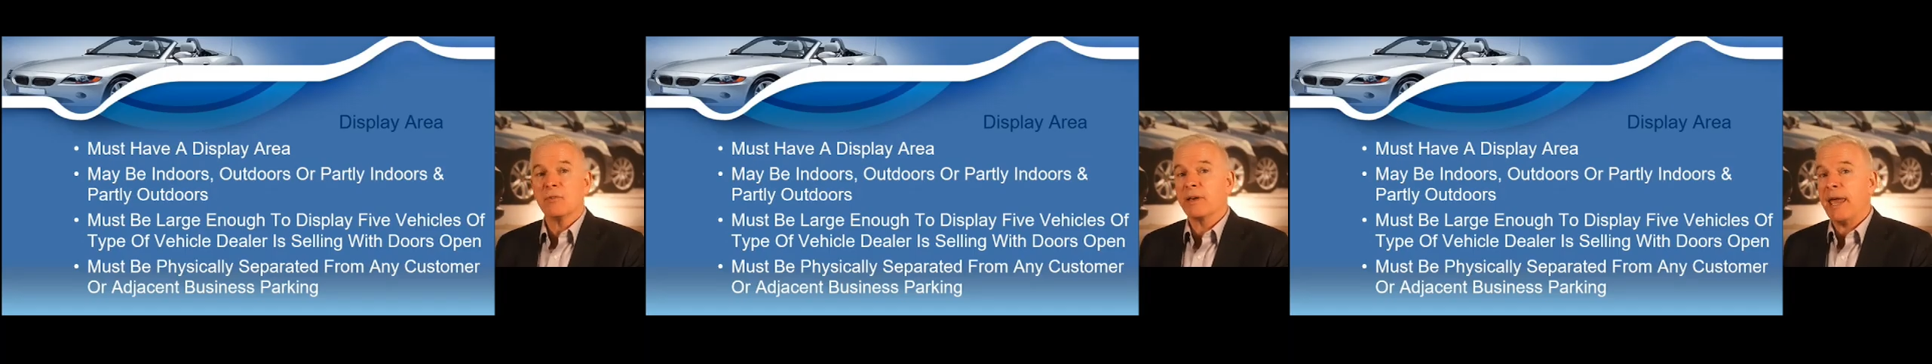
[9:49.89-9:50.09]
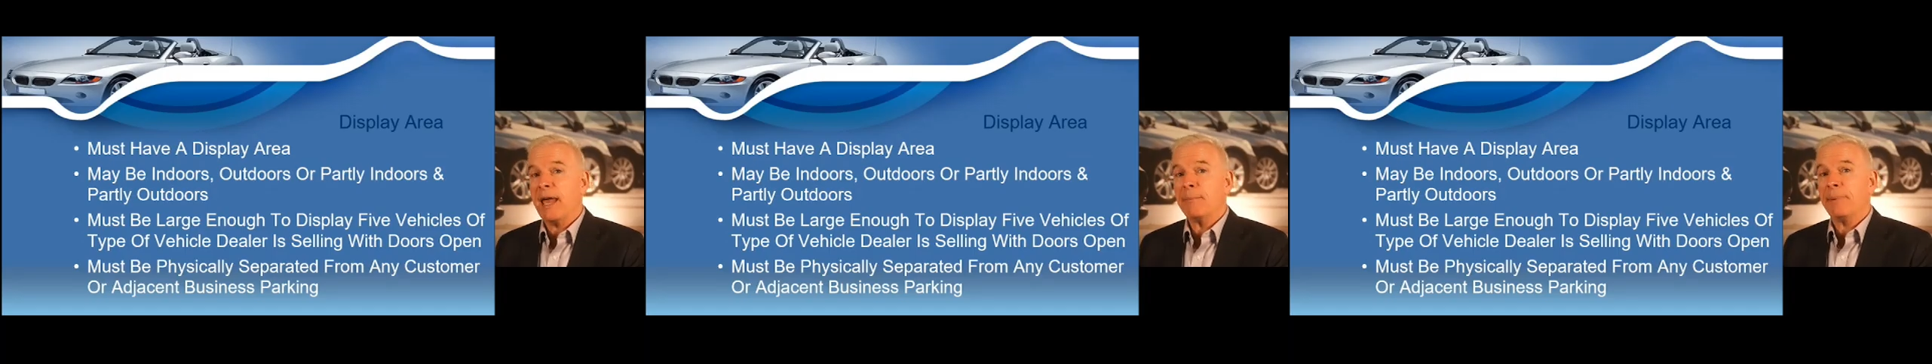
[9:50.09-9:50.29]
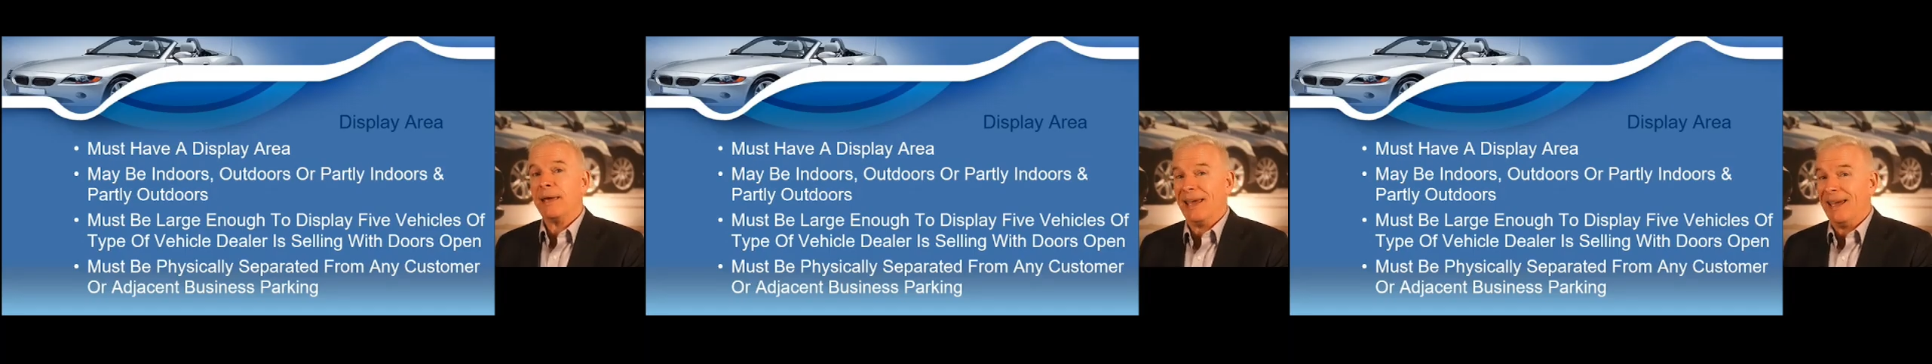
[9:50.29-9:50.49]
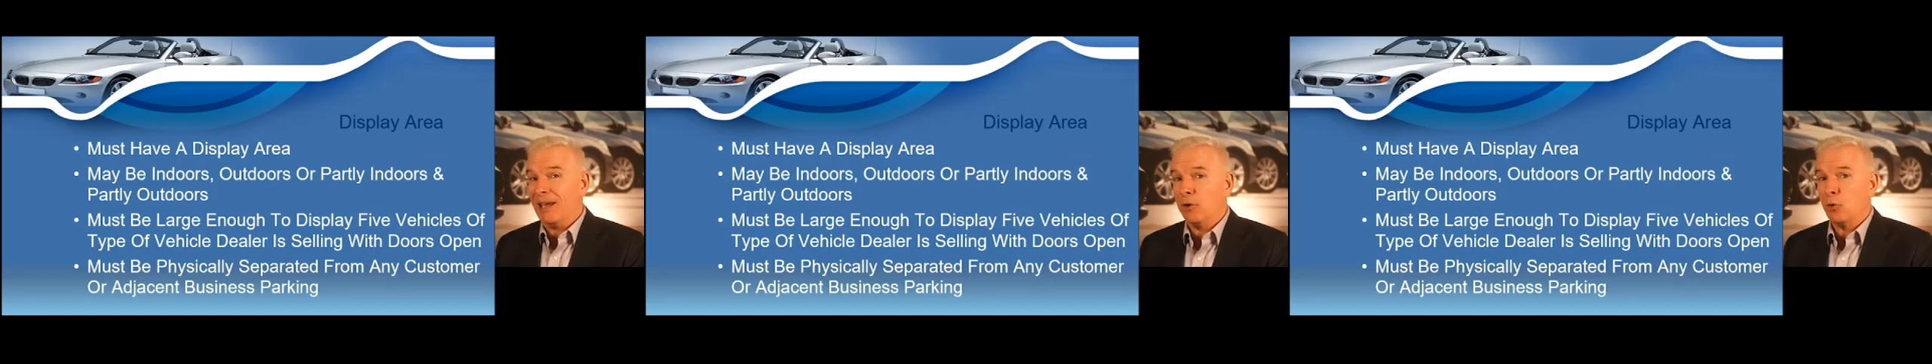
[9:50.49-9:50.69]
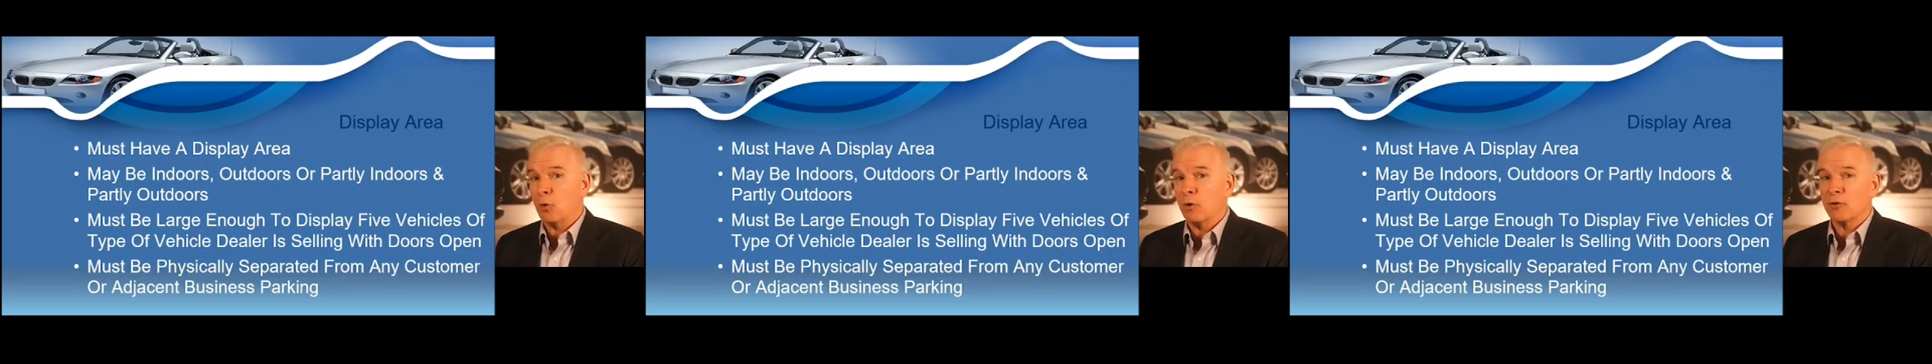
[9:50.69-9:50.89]
It can be
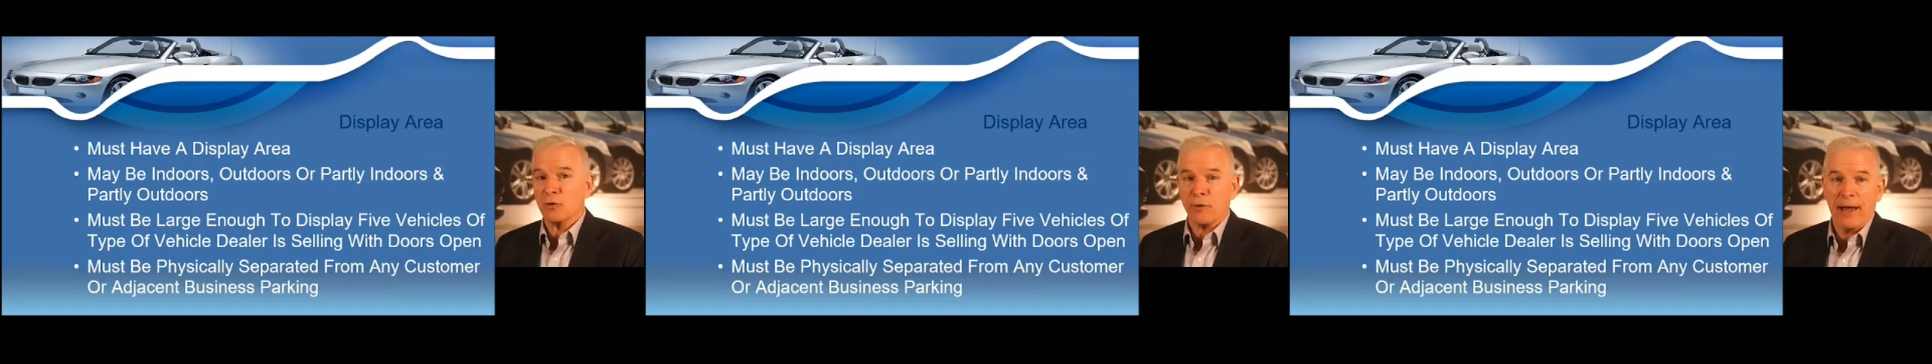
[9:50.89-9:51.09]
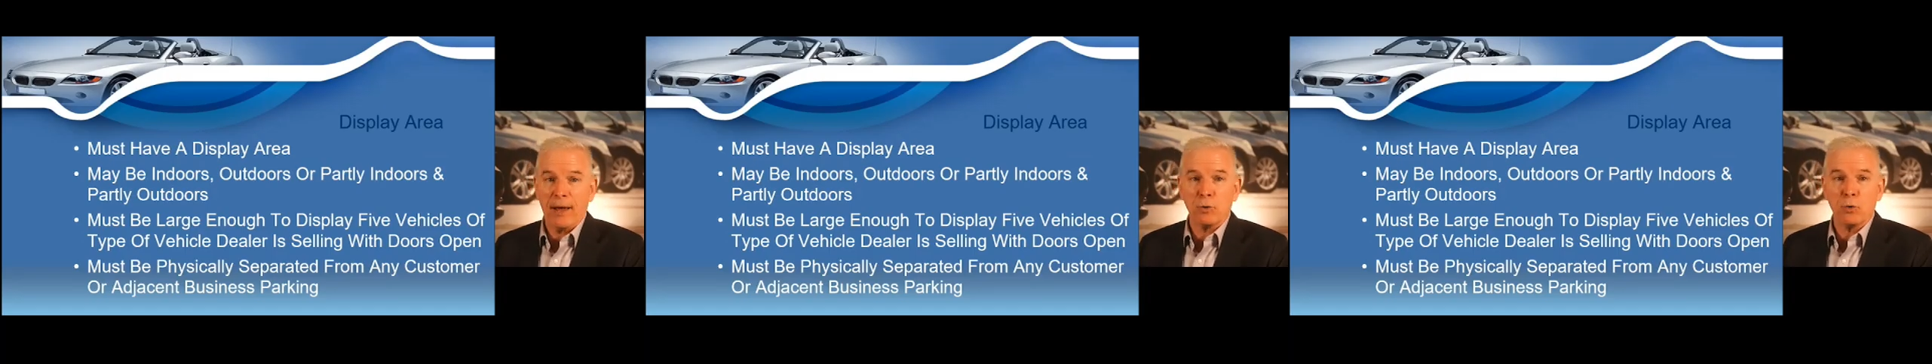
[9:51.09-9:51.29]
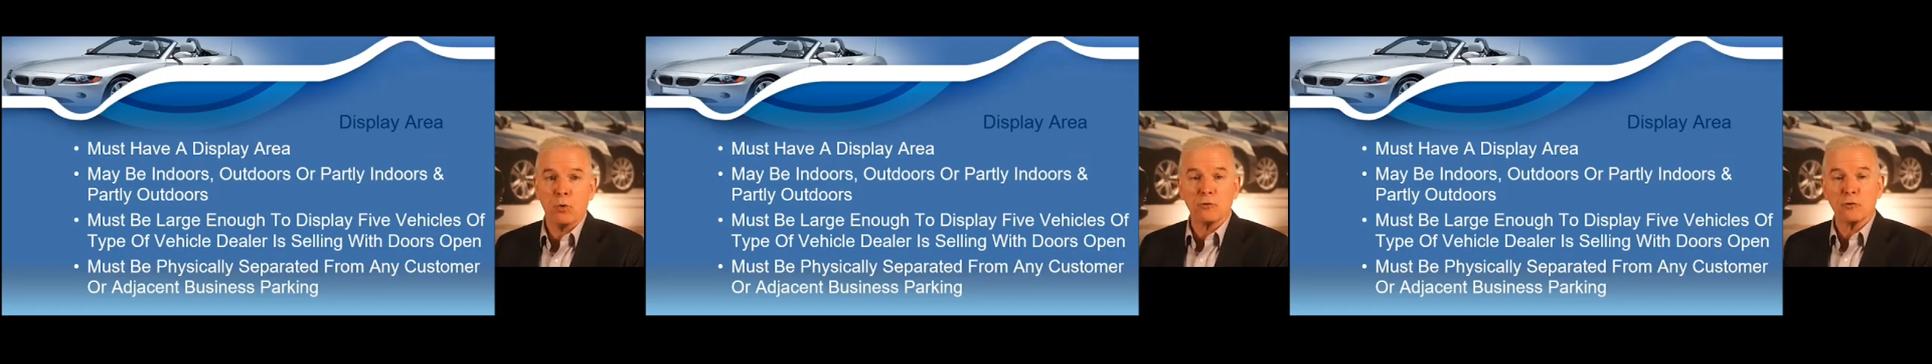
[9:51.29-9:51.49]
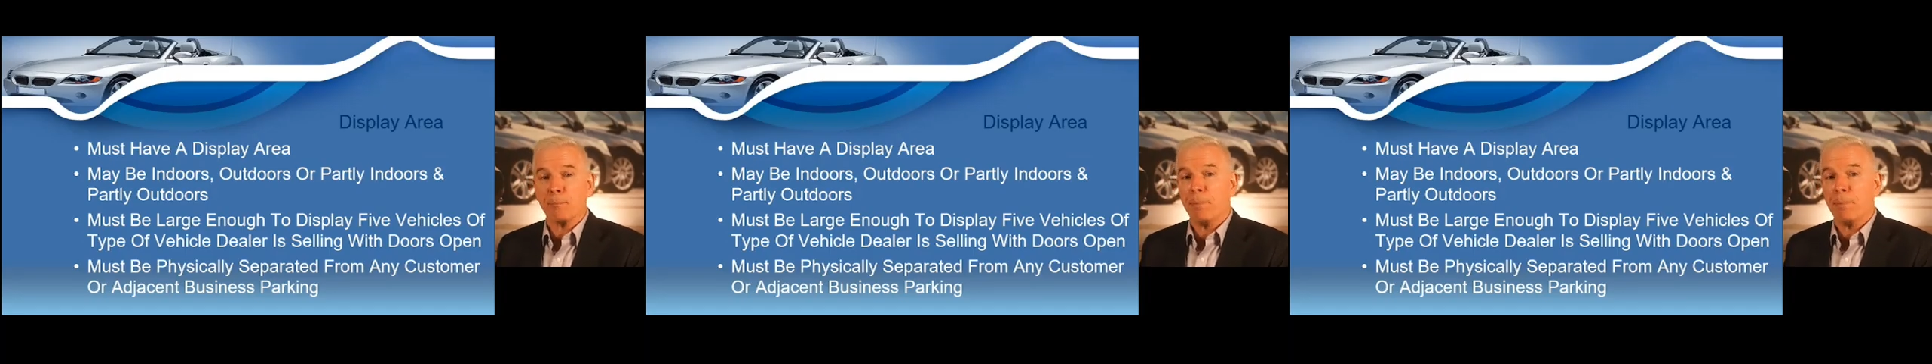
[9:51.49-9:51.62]
indoors or outdoors